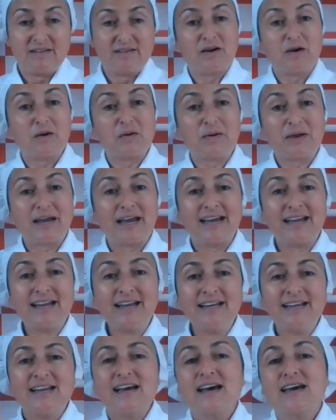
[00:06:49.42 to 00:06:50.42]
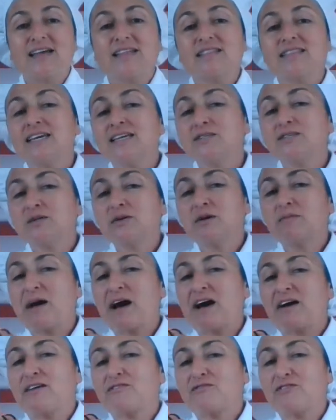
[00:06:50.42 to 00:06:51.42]
Okay, these are
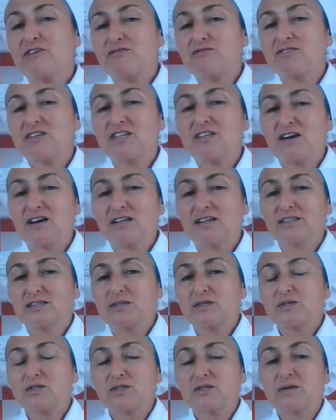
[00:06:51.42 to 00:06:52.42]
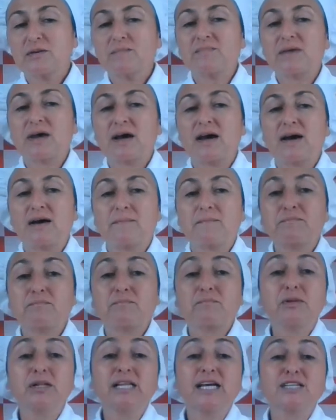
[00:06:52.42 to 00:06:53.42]
about $50
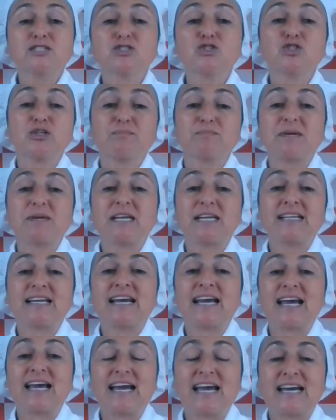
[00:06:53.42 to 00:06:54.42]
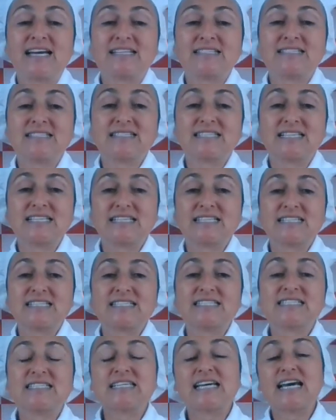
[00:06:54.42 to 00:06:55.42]
plus shipping and
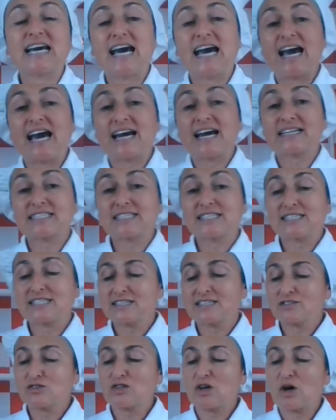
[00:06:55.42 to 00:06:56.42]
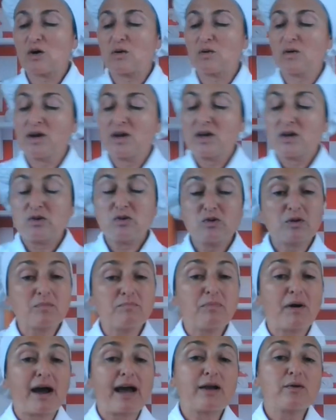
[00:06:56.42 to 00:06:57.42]
tax. So you can
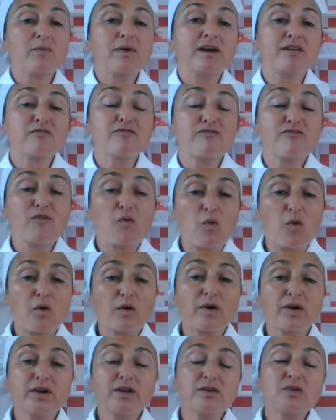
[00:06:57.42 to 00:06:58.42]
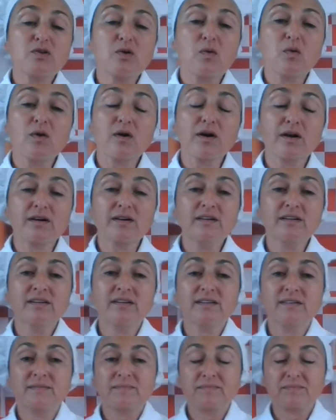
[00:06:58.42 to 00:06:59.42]
buy one for your
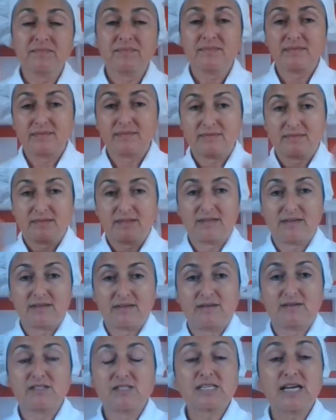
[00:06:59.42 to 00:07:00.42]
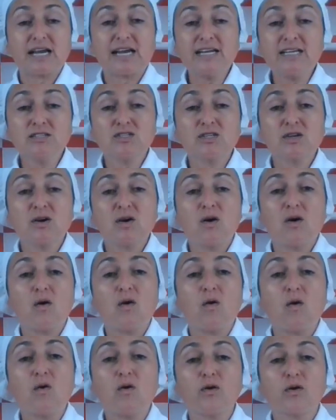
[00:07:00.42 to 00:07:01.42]
site,
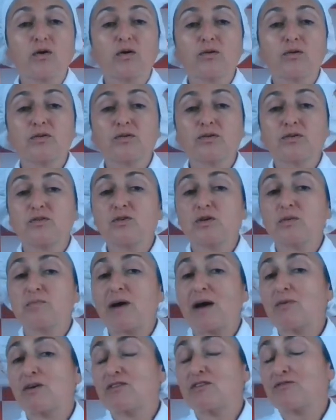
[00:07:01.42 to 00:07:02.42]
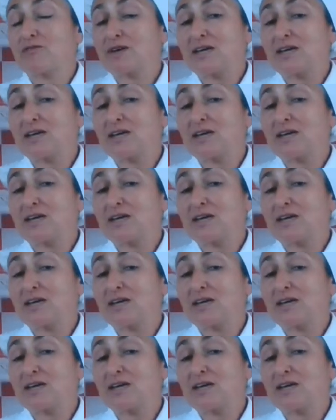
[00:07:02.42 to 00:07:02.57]
or you can buy one for